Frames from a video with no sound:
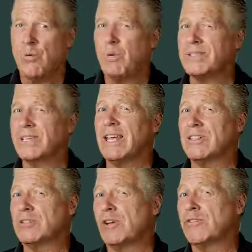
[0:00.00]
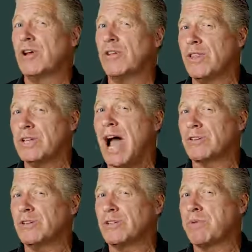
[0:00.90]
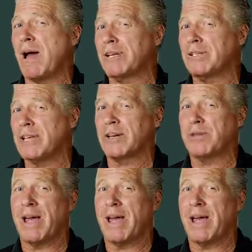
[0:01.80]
Once again, so if you go to the doctor, he's probably going to talk to